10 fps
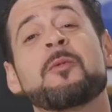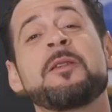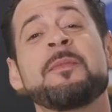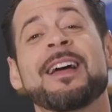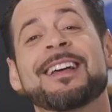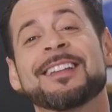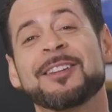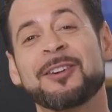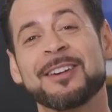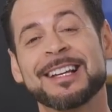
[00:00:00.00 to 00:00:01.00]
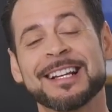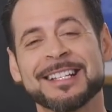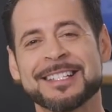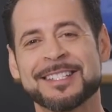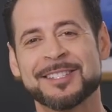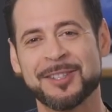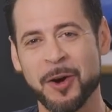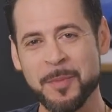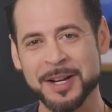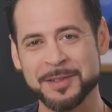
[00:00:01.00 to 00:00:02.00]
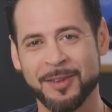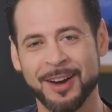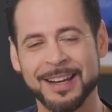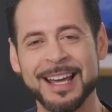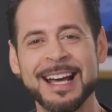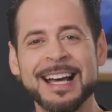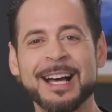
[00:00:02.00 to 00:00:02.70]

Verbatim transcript: where we make learning is so much fun.